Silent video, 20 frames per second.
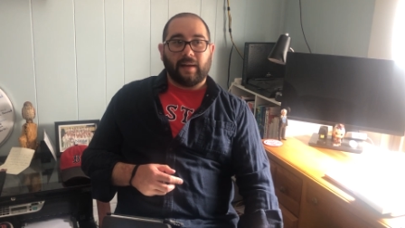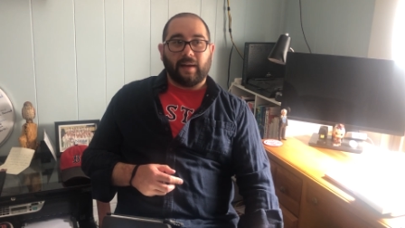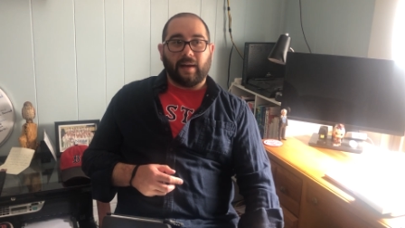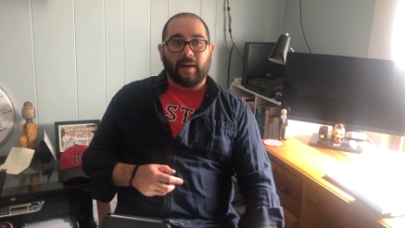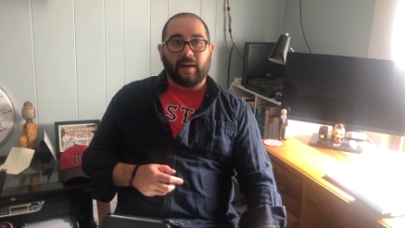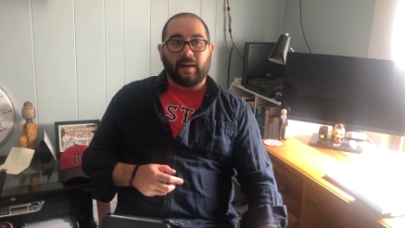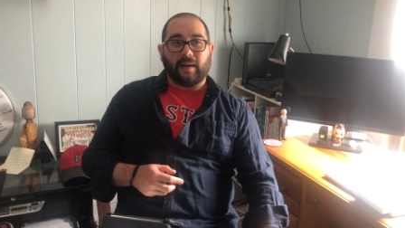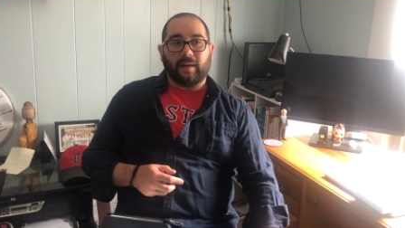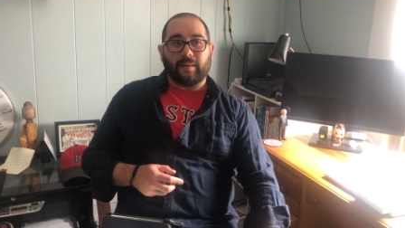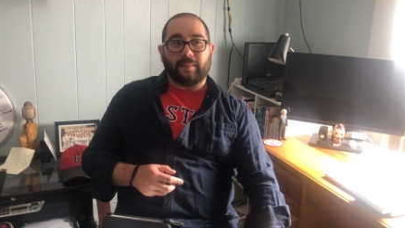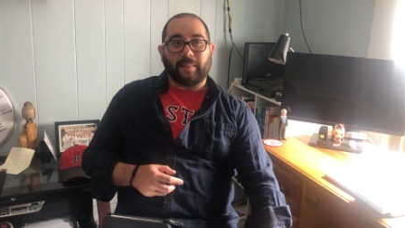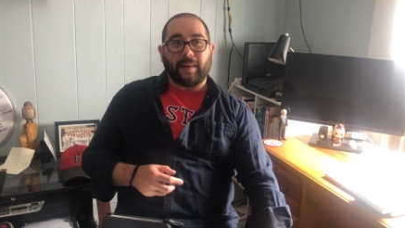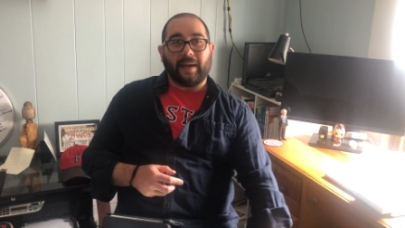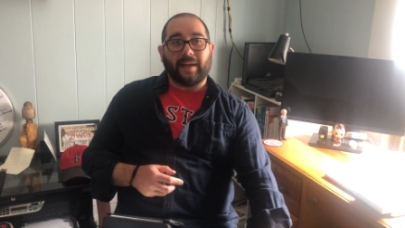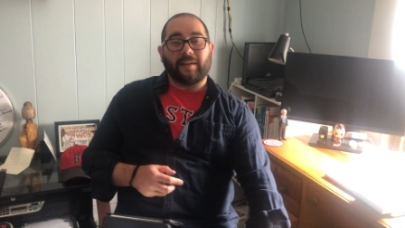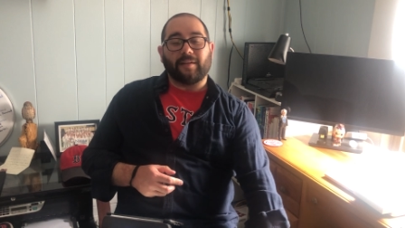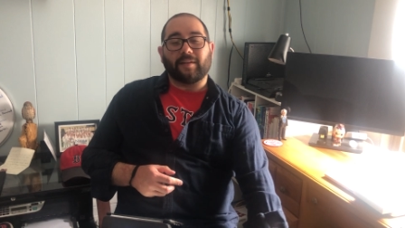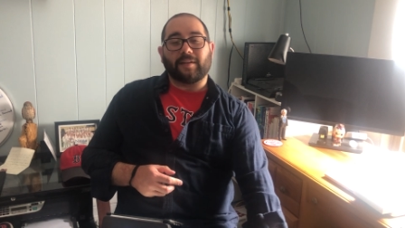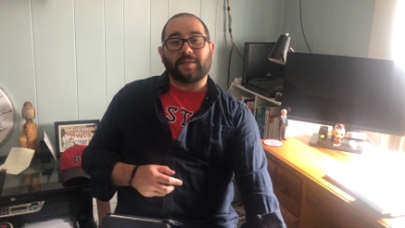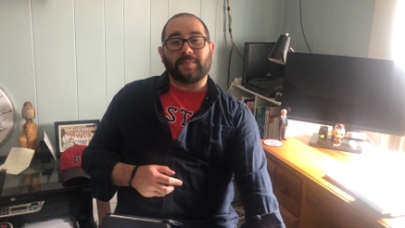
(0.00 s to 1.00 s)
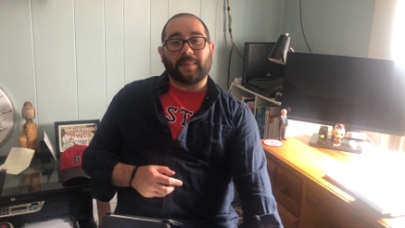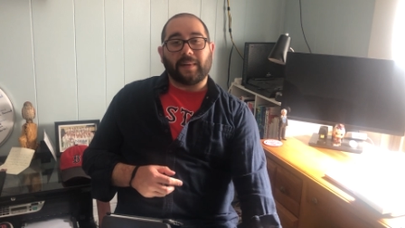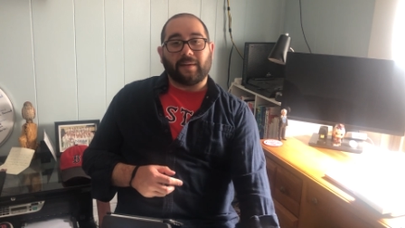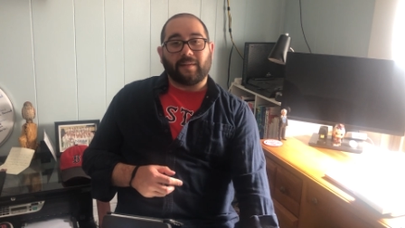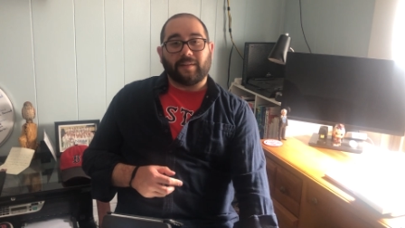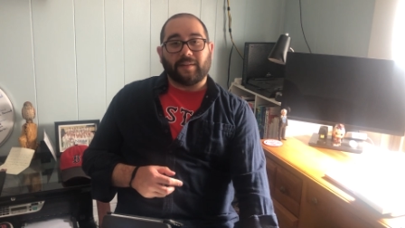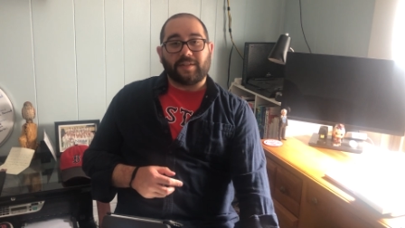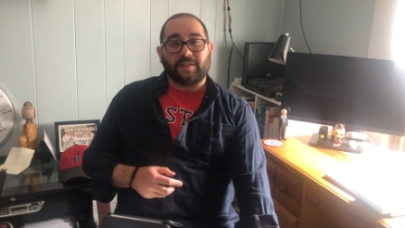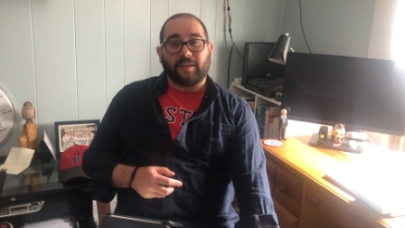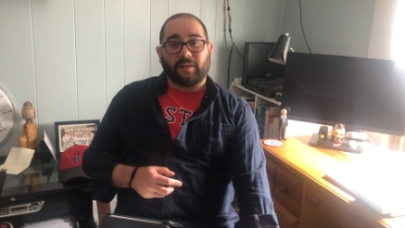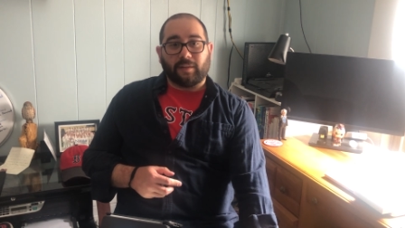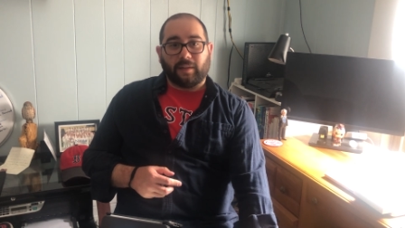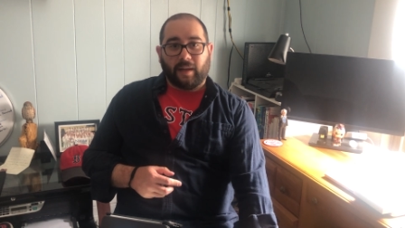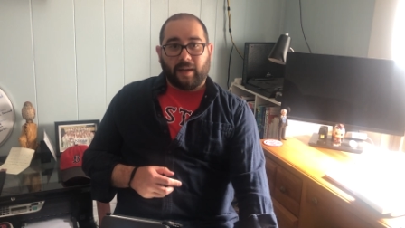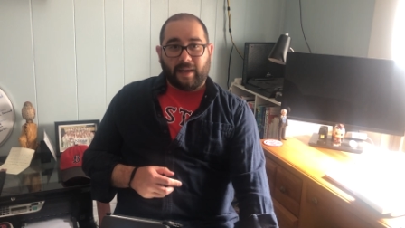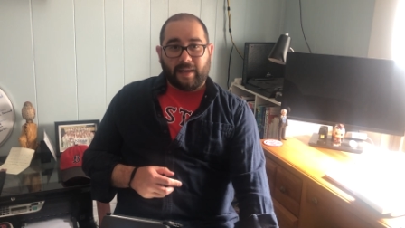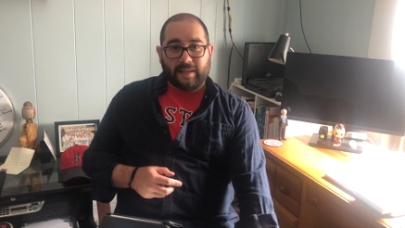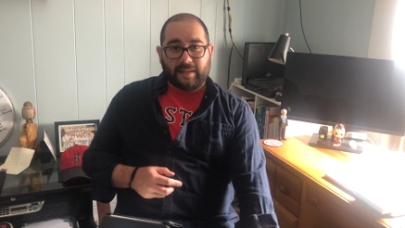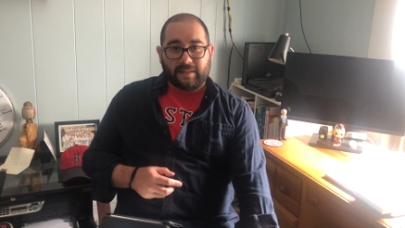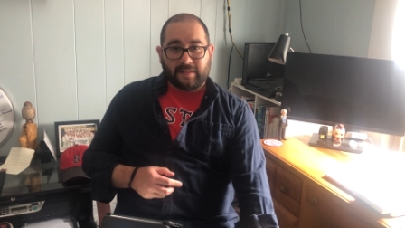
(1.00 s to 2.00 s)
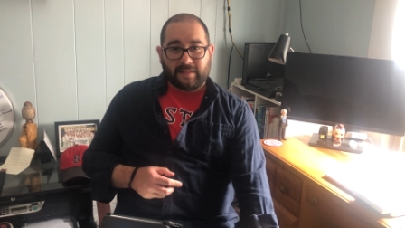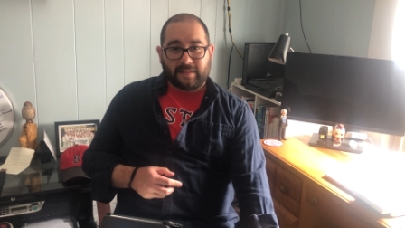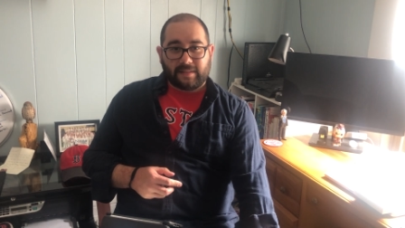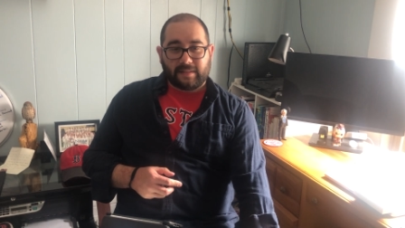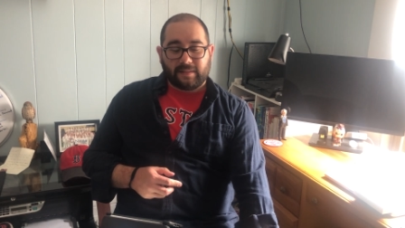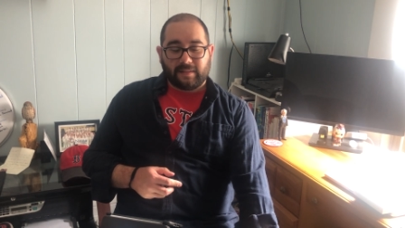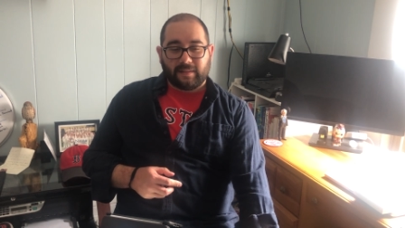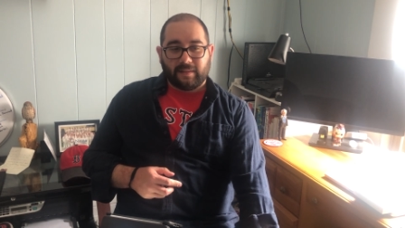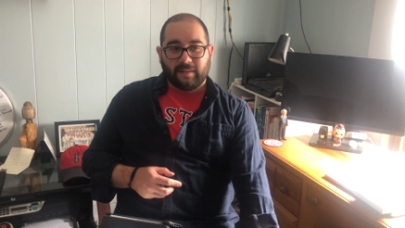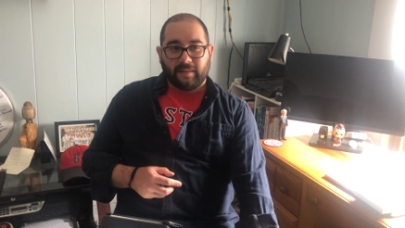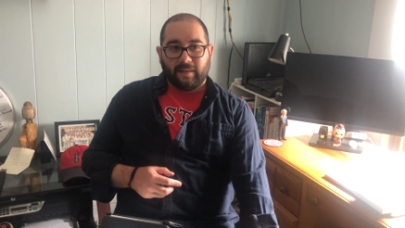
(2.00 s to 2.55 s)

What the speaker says: I had experienced a loss,